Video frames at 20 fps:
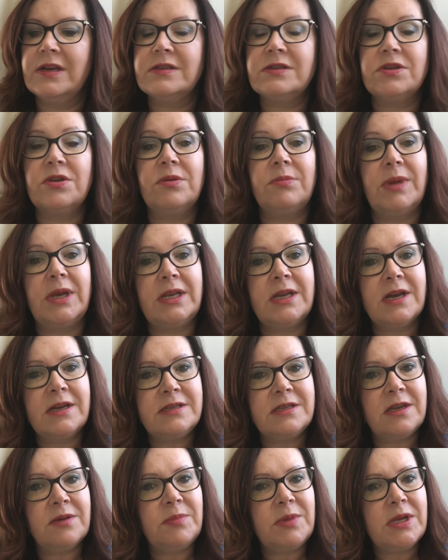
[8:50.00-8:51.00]
So the main
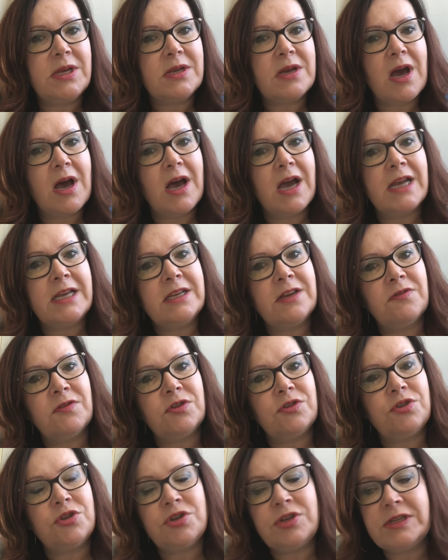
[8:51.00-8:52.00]
idea behind
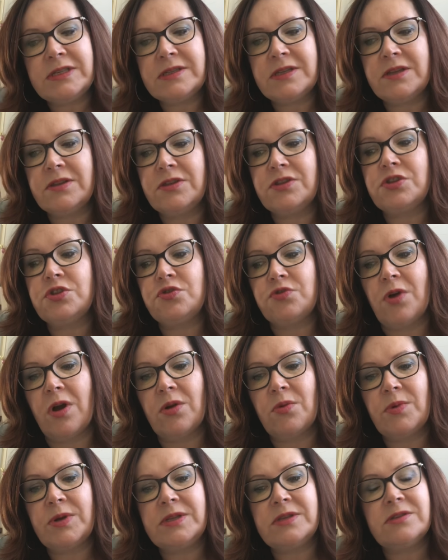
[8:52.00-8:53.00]
evolution is that the
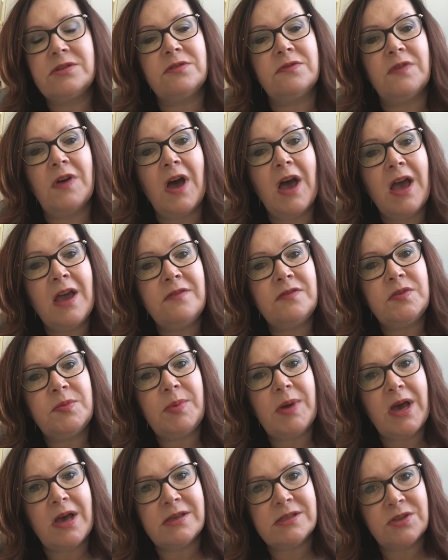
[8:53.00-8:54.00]
strong ones survive to
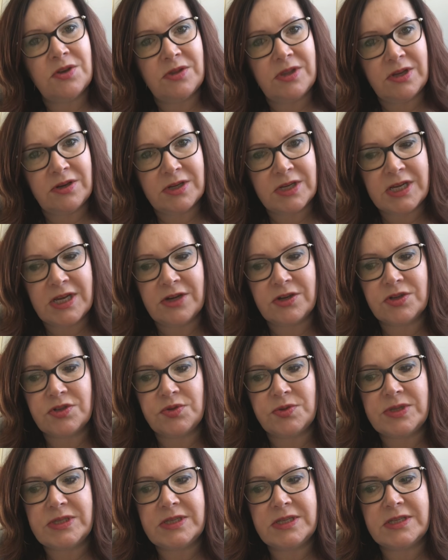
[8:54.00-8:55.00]
pass on their
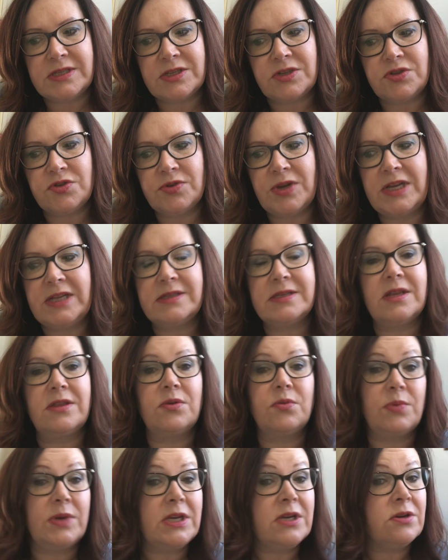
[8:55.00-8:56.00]
characteristics and traits and
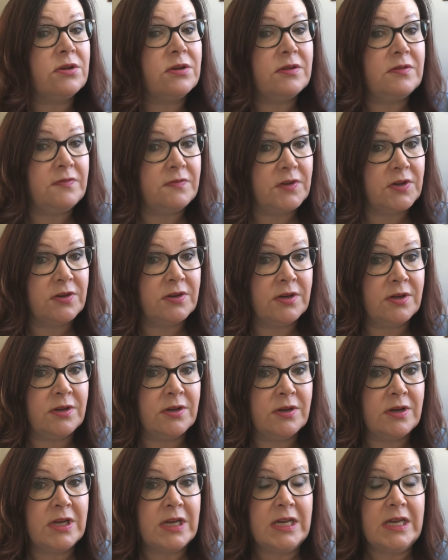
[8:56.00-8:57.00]
the weaker,
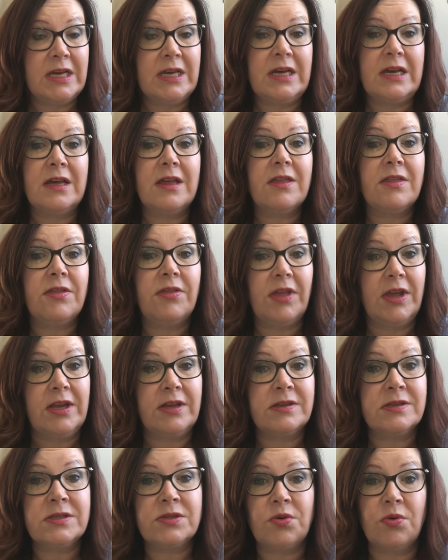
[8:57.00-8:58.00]
inferior
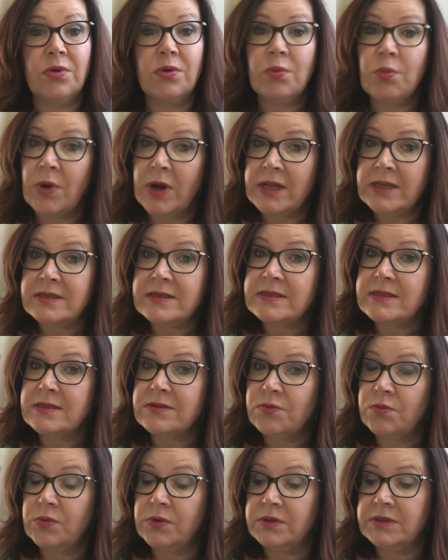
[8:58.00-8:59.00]
things or ones
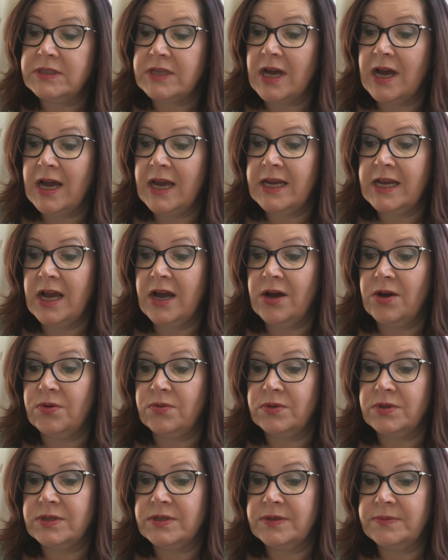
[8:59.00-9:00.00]
will die
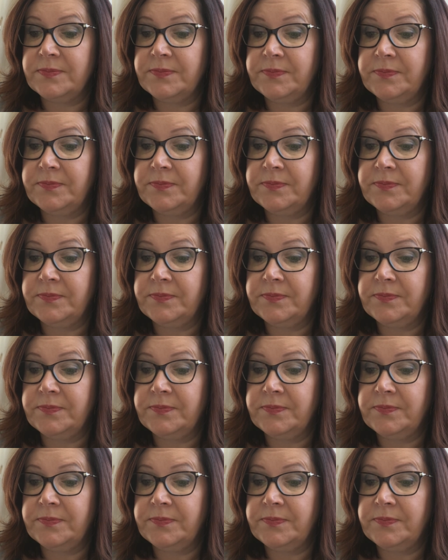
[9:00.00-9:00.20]
out.